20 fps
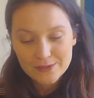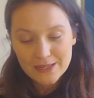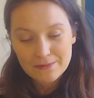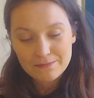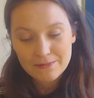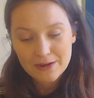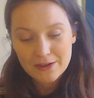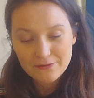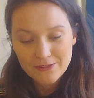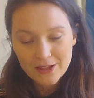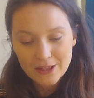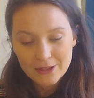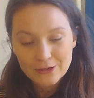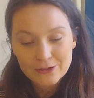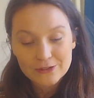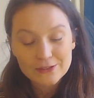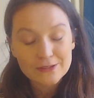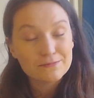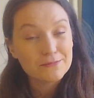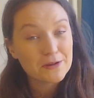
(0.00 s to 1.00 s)
and my
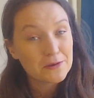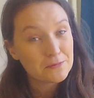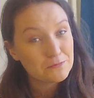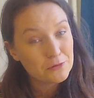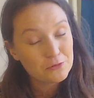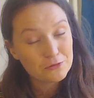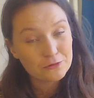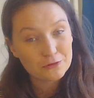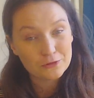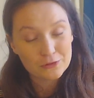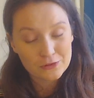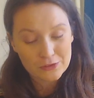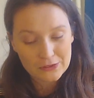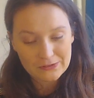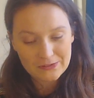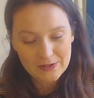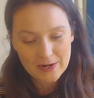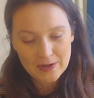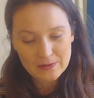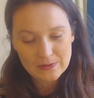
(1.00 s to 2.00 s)
values and my morals
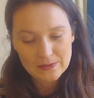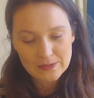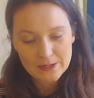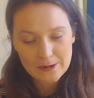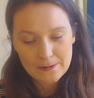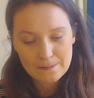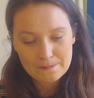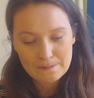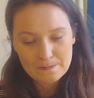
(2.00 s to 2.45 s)
around it.